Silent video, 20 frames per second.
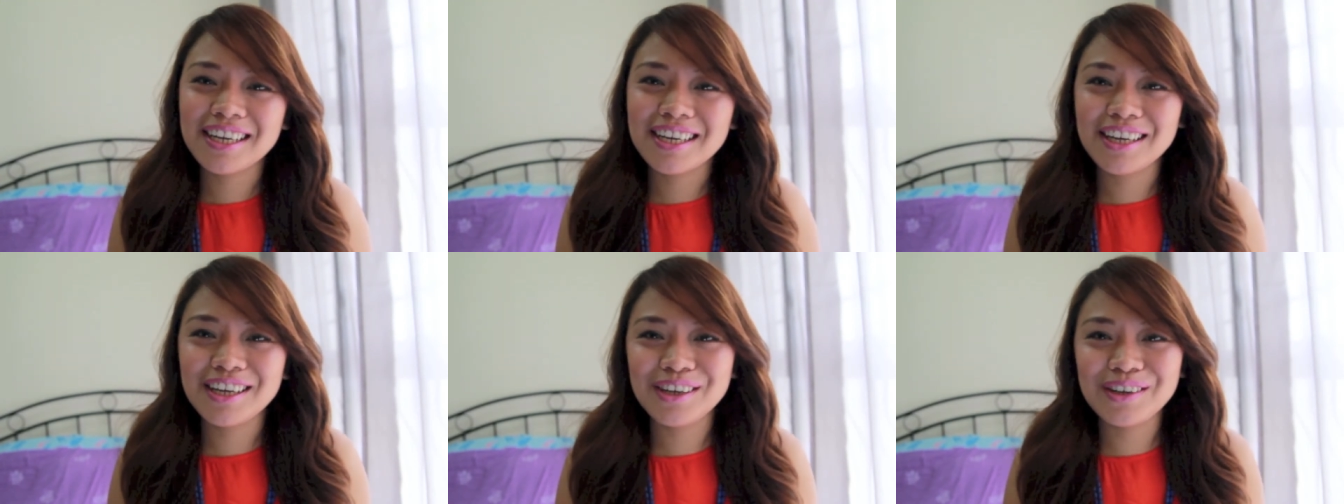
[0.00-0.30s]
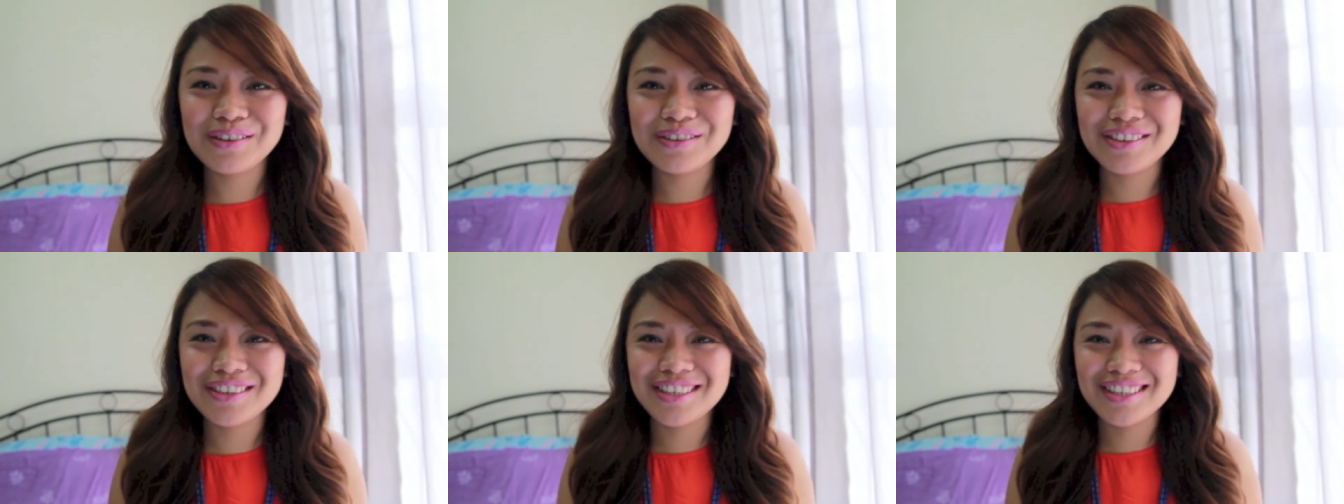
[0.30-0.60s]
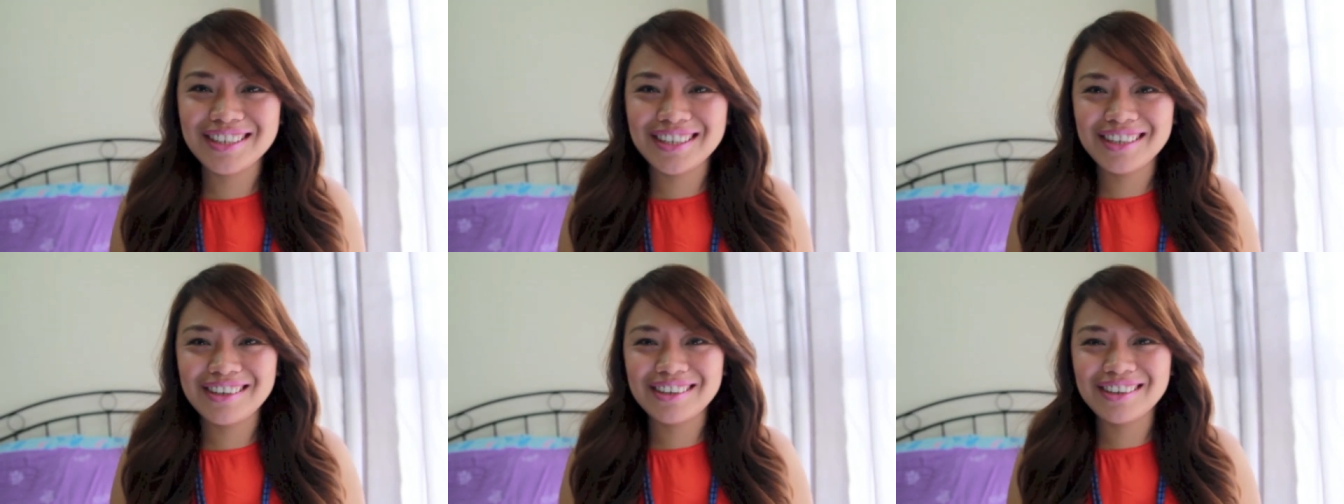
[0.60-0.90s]
and I hope to
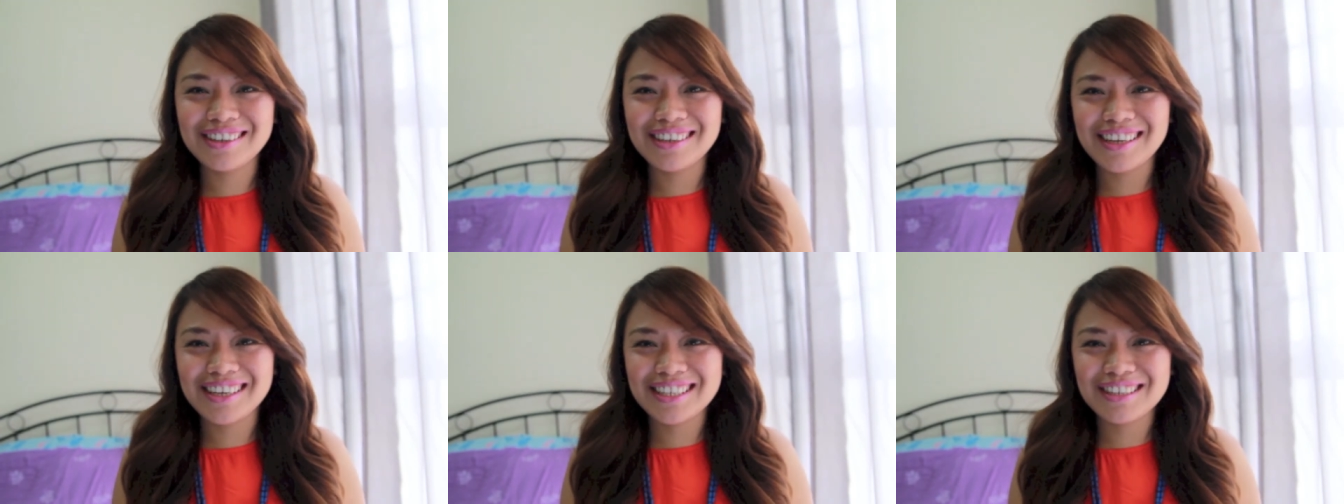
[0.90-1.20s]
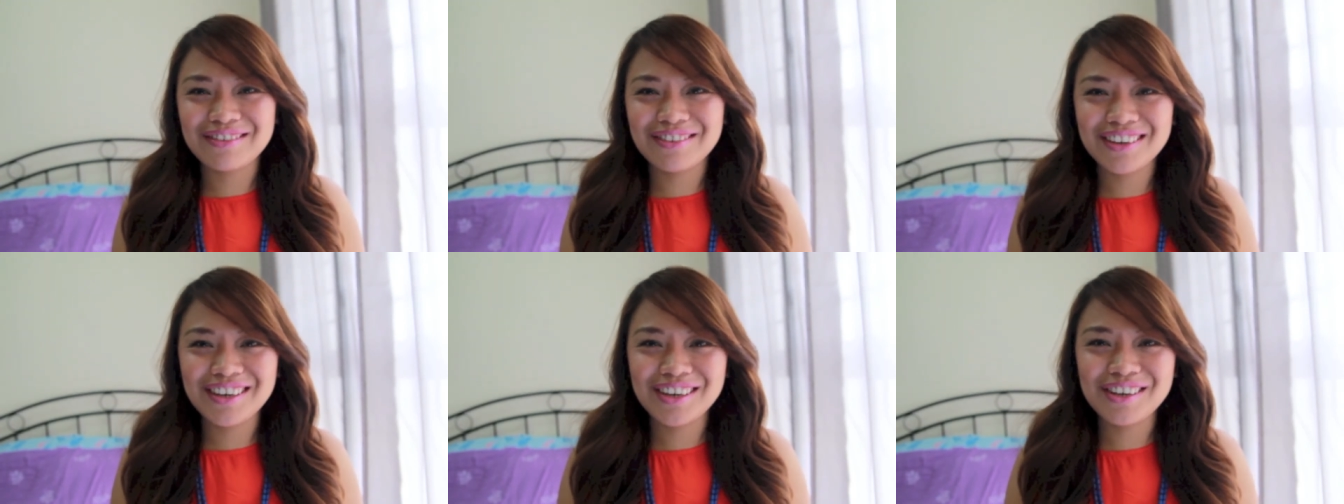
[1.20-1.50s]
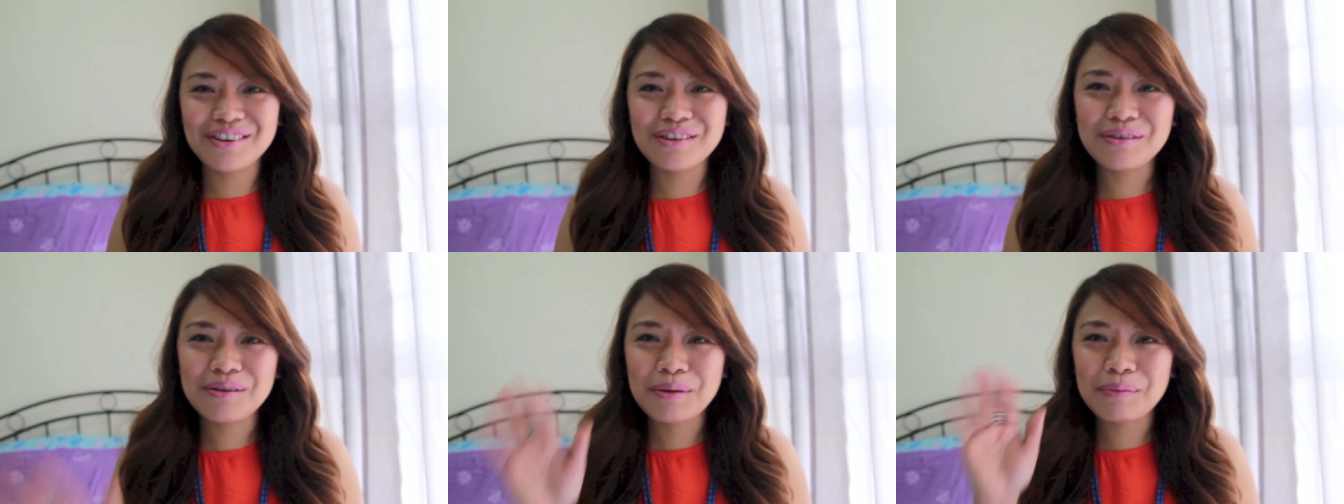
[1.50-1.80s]
see you in the next
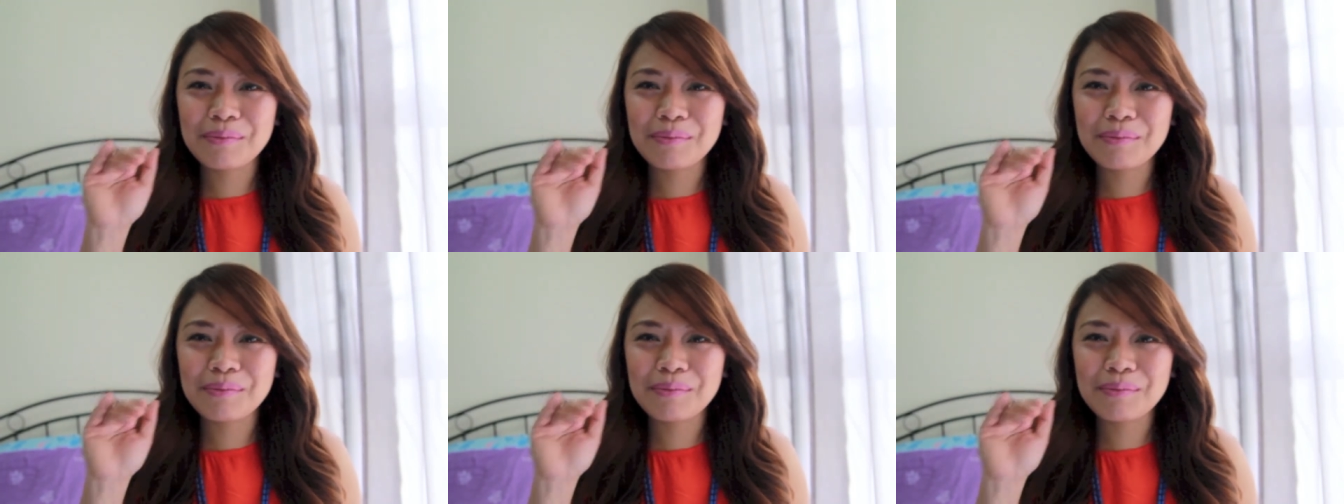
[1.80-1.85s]
video.